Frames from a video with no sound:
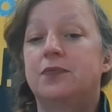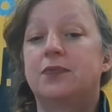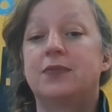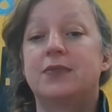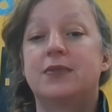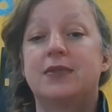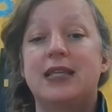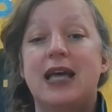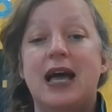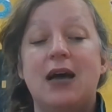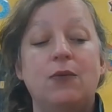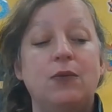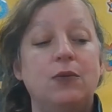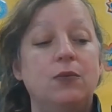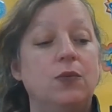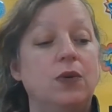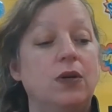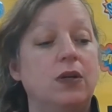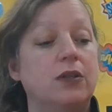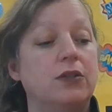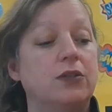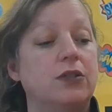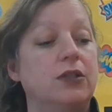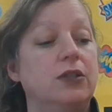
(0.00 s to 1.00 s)
That would
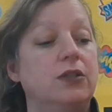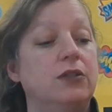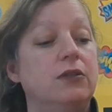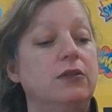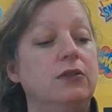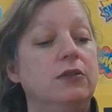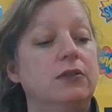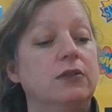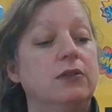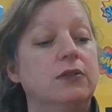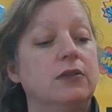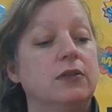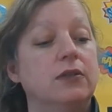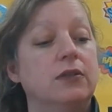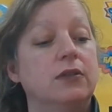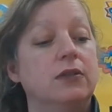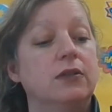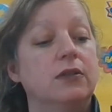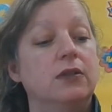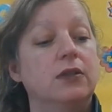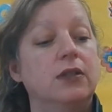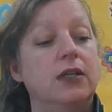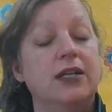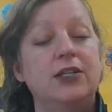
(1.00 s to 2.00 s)
work too.
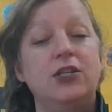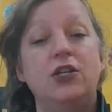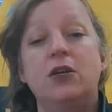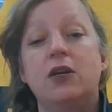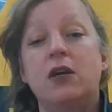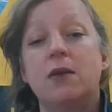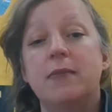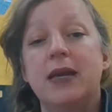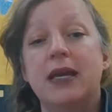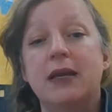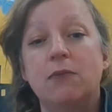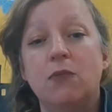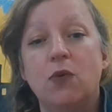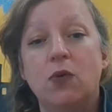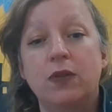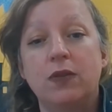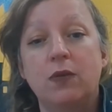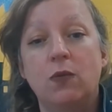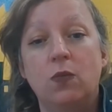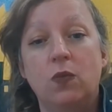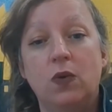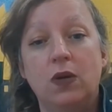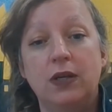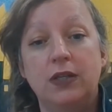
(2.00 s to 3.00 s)
And you can make more
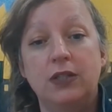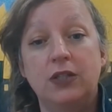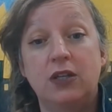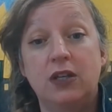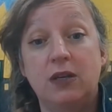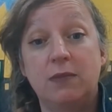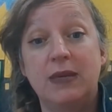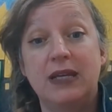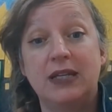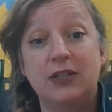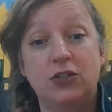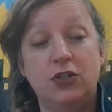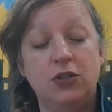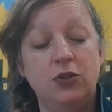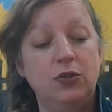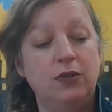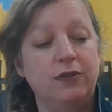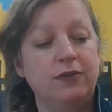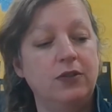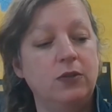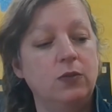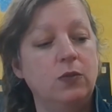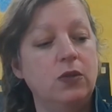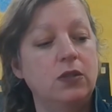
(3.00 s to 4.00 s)
than one, you can make two
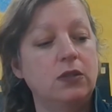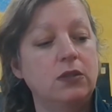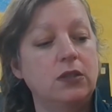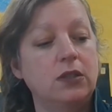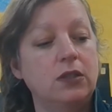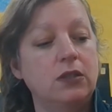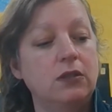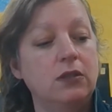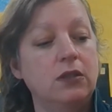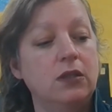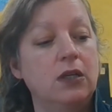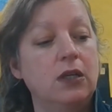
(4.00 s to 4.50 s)
if you want to.